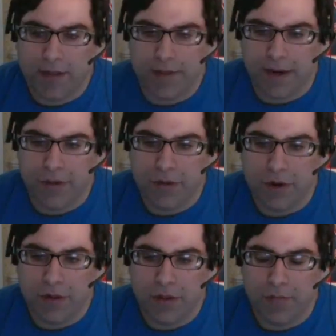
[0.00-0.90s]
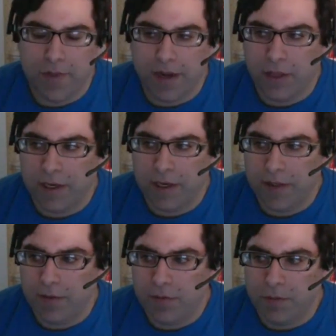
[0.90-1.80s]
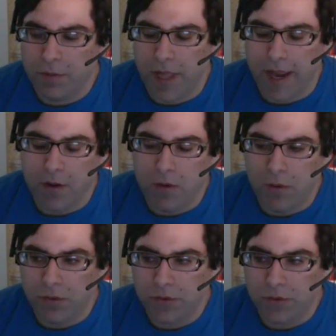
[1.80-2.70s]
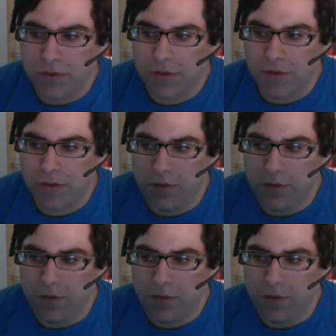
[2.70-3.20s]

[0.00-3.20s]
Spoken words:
the air, he started speculating that it was black holes. You know,